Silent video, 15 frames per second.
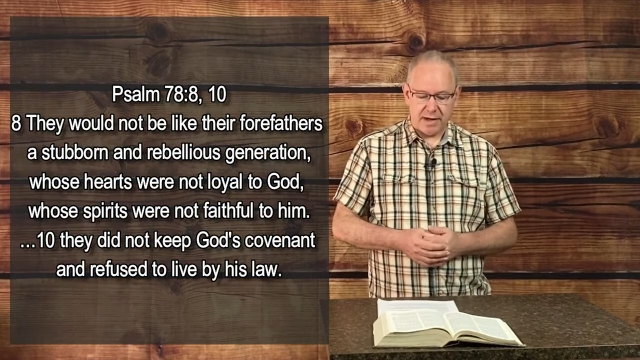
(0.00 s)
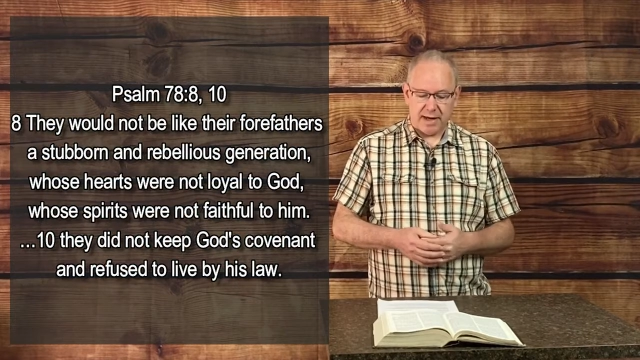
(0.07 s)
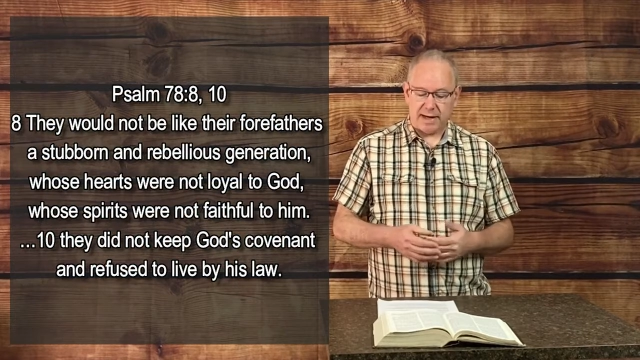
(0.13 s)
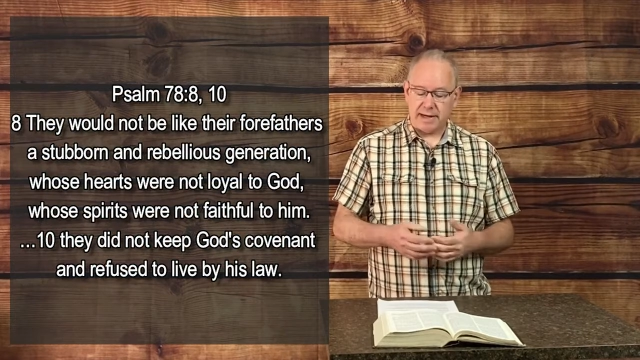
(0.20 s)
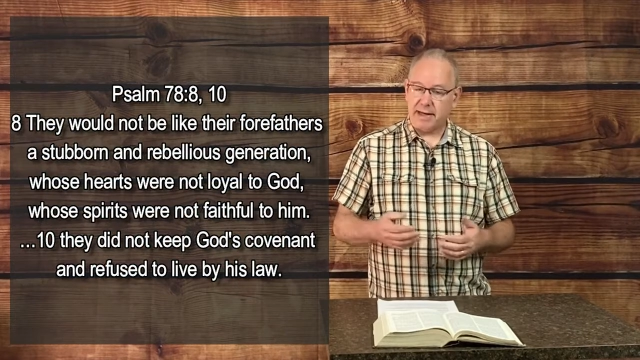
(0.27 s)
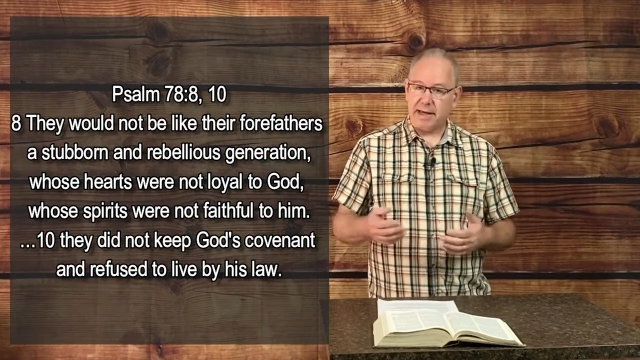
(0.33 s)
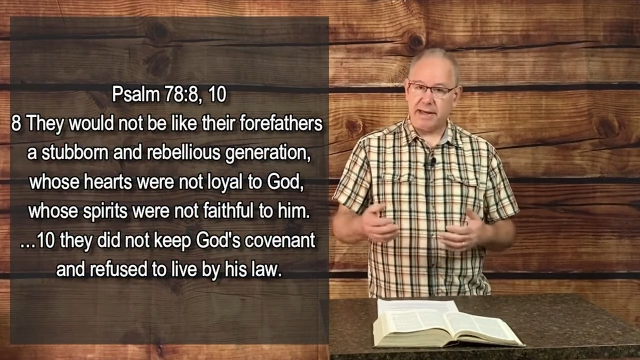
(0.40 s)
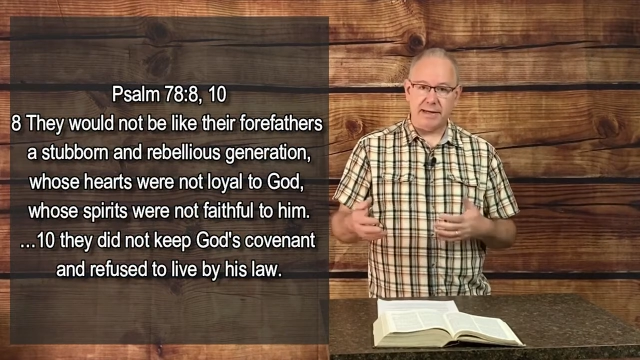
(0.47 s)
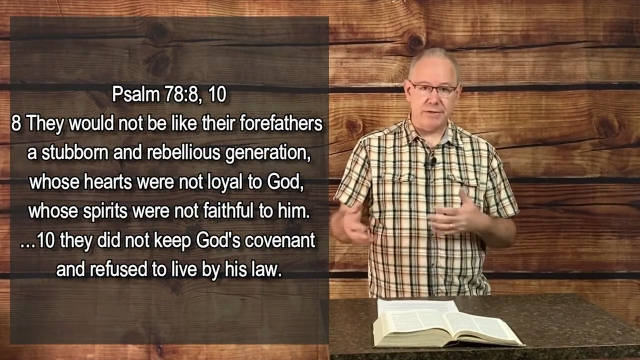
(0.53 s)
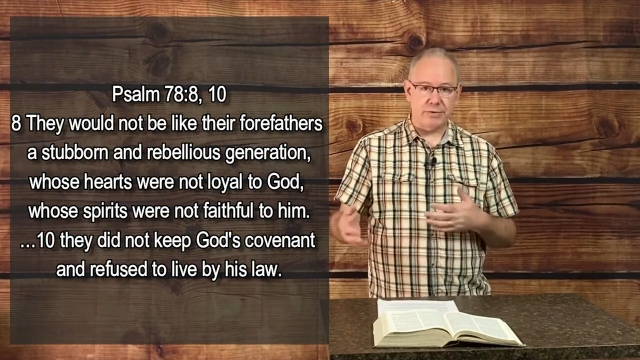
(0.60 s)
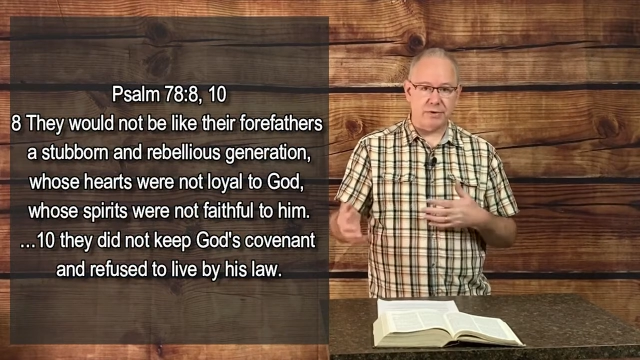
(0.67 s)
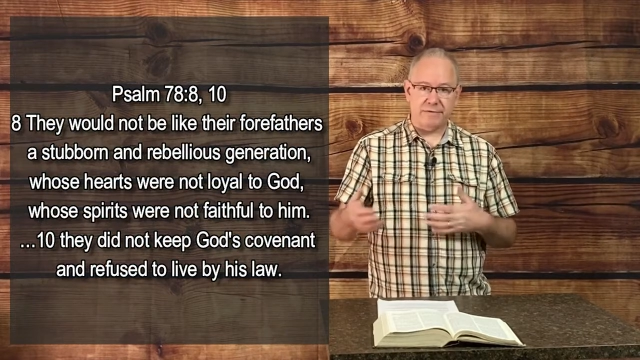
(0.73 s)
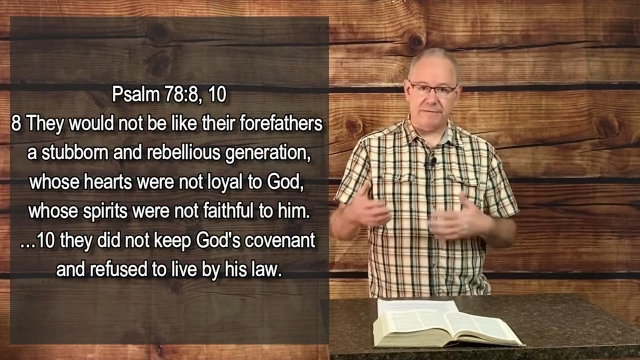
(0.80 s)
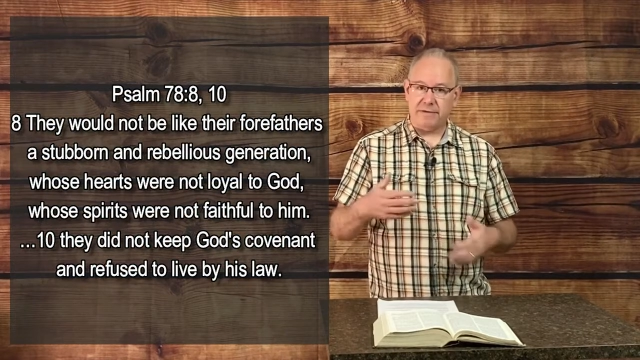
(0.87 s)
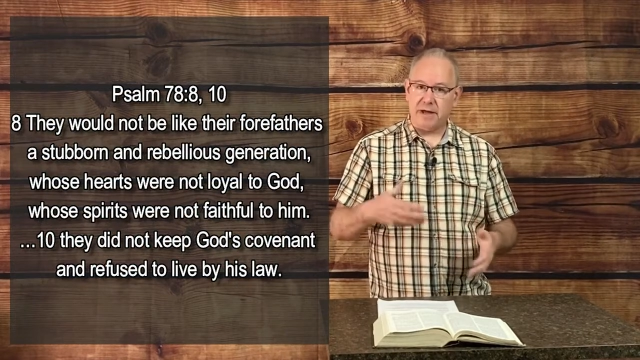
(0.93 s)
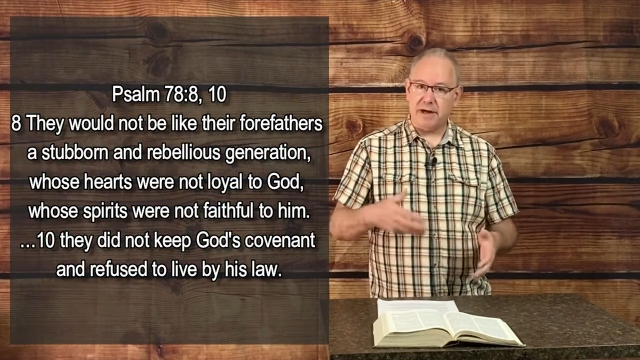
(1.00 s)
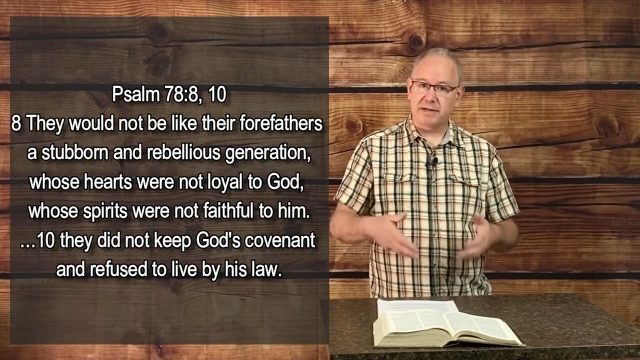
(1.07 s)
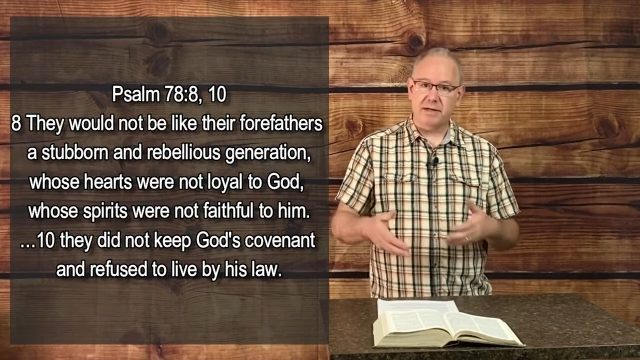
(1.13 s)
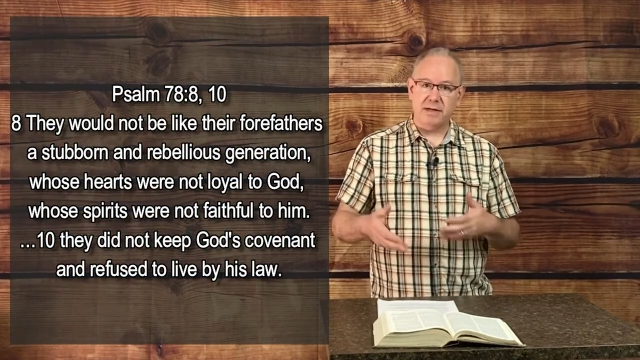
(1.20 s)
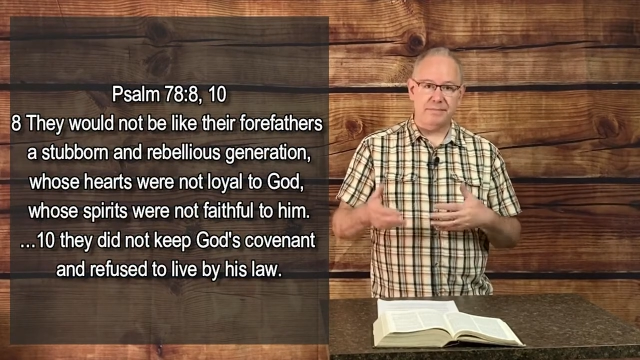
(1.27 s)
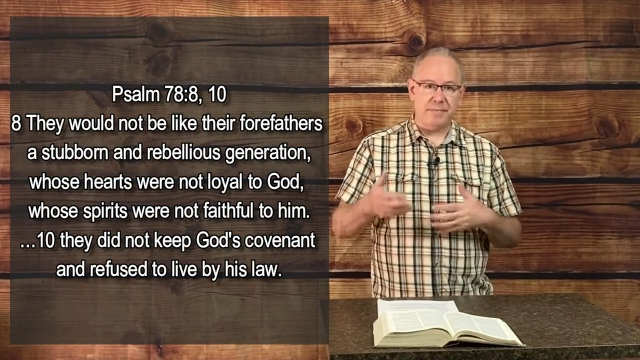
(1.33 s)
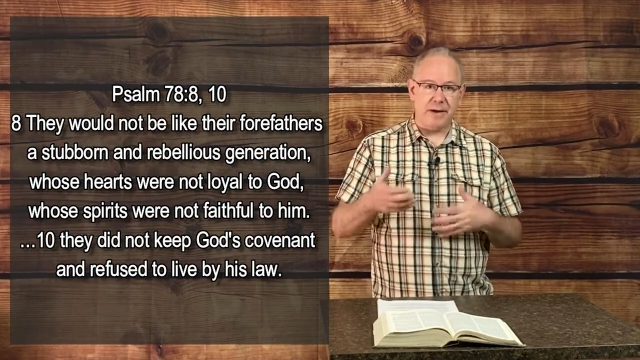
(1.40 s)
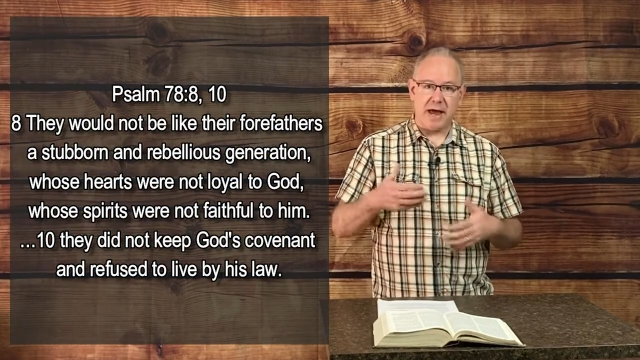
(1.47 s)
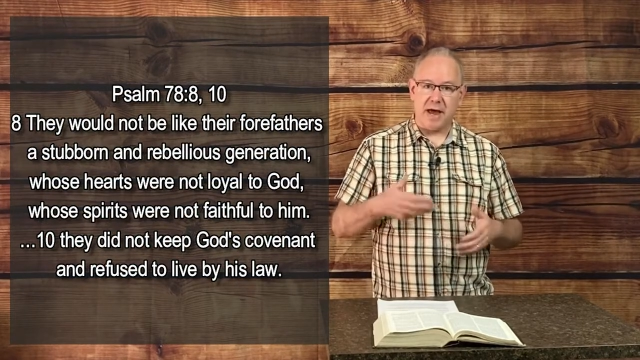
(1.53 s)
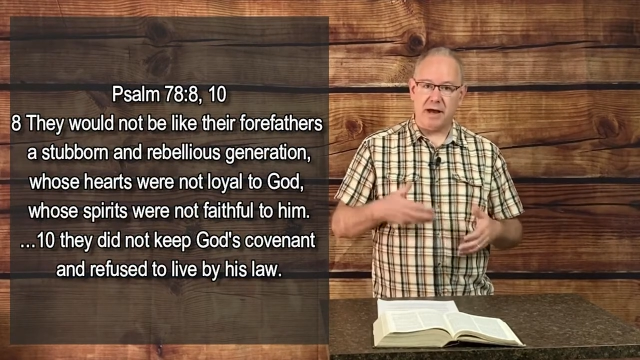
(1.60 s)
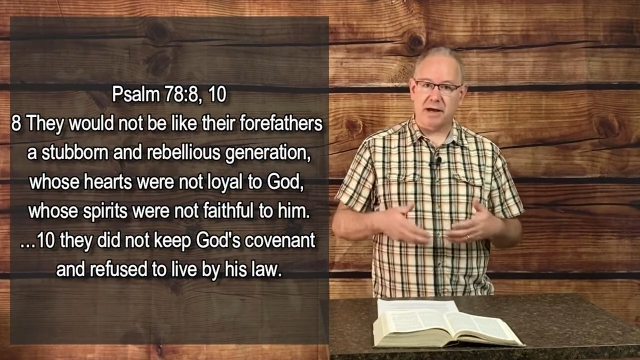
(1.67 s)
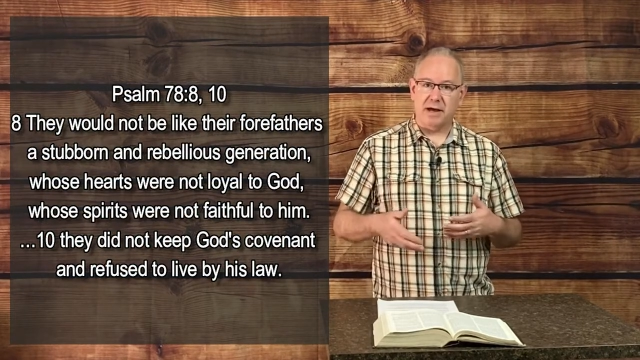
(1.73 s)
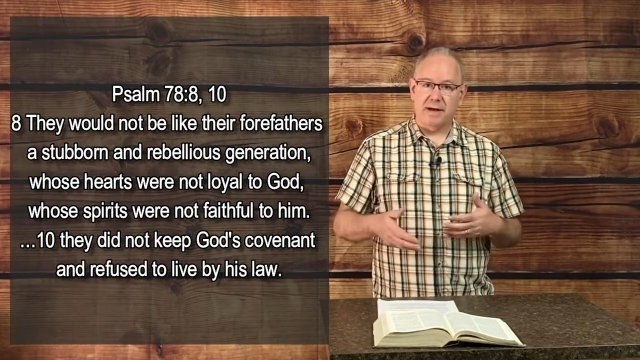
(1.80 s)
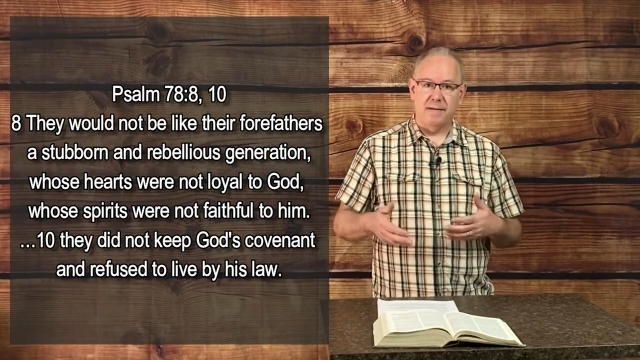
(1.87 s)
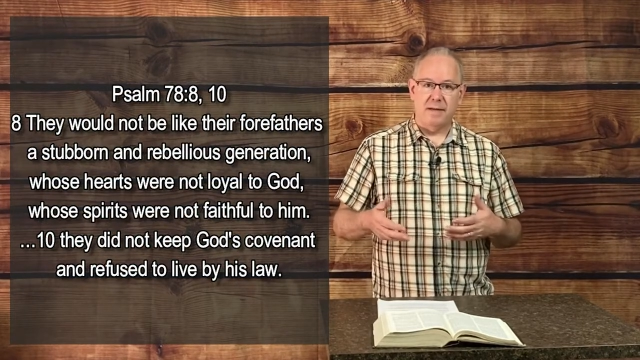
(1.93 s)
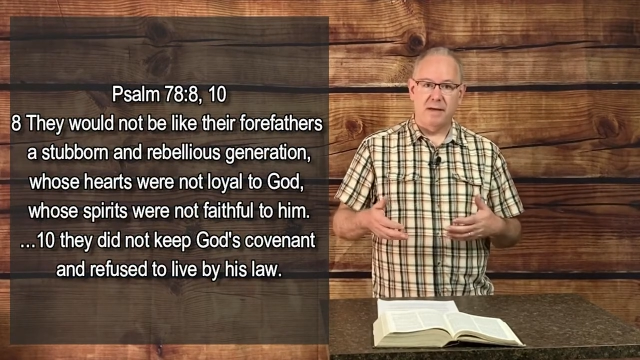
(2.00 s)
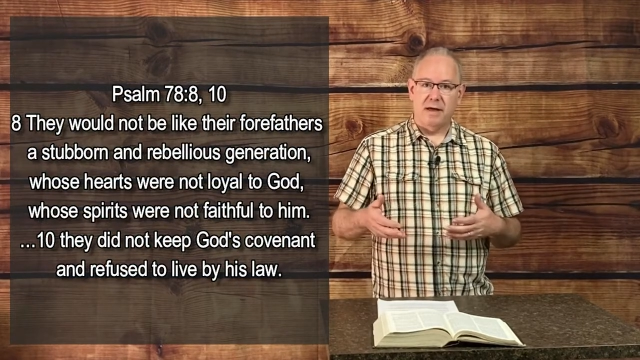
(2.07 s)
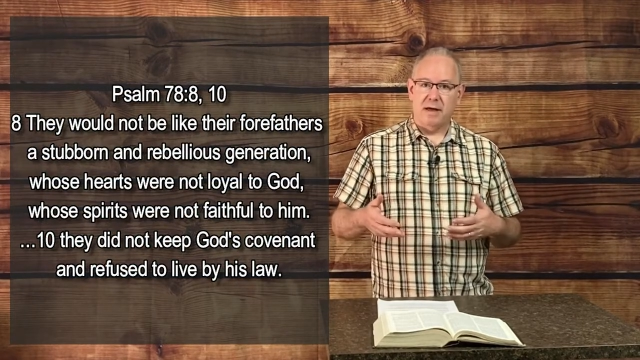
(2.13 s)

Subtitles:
And again, he's reflecting back